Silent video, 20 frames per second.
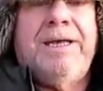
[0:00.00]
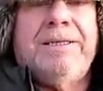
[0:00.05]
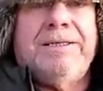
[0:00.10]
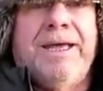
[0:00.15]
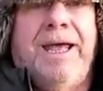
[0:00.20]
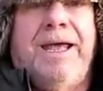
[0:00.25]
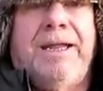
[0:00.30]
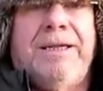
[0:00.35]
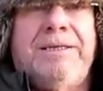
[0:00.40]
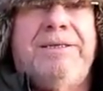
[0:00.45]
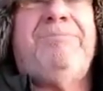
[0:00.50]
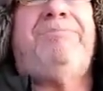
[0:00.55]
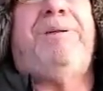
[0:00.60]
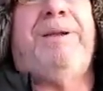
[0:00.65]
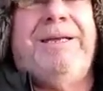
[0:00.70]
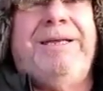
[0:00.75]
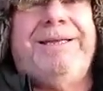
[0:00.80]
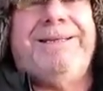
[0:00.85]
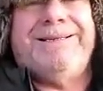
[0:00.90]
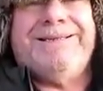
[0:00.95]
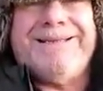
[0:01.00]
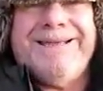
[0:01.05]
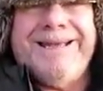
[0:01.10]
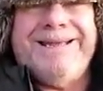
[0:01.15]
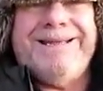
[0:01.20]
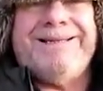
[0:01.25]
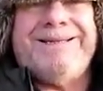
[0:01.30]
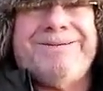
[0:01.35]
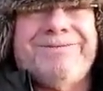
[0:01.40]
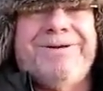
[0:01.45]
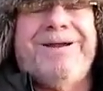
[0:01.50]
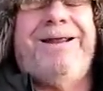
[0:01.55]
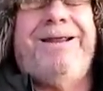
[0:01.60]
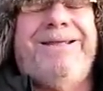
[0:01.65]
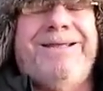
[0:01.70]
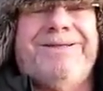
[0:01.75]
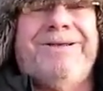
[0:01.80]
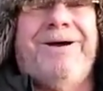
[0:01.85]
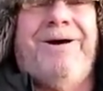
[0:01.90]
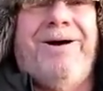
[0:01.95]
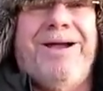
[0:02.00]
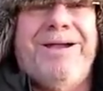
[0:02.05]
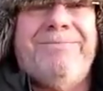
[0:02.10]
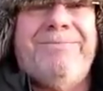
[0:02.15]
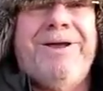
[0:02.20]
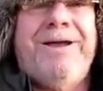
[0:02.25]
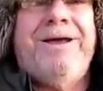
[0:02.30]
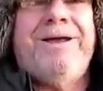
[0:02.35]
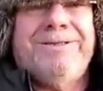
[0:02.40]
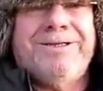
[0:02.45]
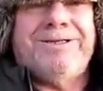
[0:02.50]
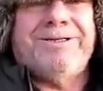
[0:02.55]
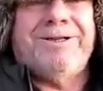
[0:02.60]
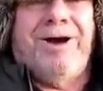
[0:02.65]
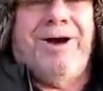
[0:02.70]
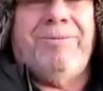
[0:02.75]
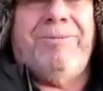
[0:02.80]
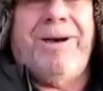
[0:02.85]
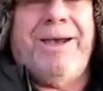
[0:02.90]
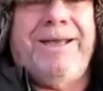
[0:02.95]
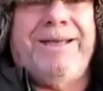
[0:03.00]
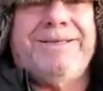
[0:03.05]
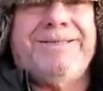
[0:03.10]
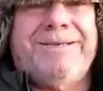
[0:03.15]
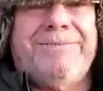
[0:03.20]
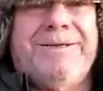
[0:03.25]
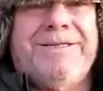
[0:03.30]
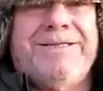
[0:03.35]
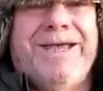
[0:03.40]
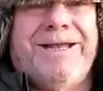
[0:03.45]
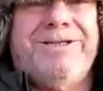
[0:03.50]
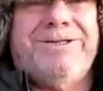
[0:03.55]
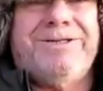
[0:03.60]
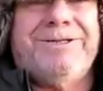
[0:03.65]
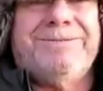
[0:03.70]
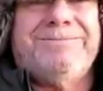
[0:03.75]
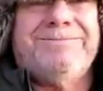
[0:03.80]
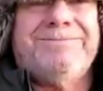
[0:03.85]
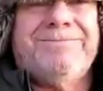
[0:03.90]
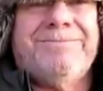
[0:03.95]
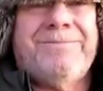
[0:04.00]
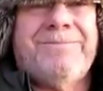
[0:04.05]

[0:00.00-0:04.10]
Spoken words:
then please, it's really time to start paying some attention.